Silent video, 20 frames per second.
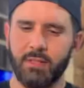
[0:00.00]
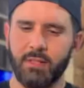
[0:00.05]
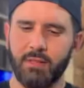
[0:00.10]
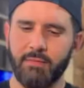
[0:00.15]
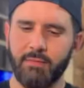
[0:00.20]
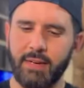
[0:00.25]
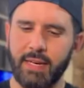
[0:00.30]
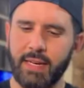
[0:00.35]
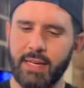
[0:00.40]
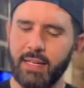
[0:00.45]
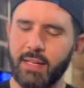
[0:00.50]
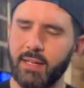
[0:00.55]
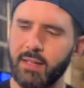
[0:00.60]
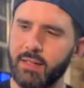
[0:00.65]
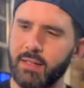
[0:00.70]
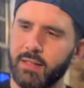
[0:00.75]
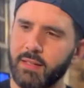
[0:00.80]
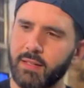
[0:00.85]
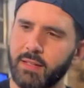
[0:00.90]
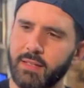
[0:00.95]
ready?
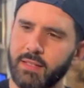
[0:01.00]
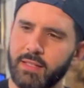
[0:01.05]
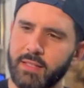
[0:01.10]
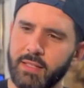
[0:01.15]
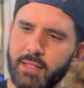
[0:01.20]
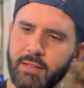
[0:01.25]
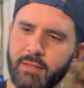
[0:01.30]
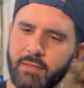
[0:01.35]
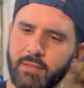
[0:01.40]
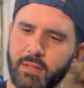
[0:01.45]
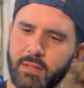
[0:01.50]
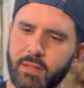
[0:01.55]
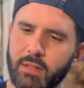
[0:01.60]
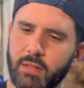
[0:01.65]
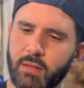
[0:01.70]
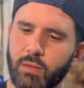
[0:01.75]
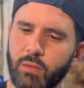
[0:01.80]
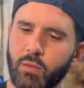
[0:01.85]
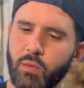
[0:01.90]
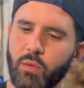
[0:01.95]
Let's see.
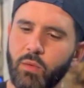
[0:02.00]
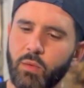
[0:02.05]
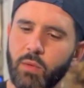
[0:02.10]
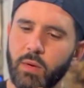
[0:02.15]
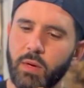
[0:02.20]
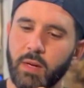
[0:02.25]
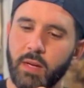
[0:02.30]
Ooh.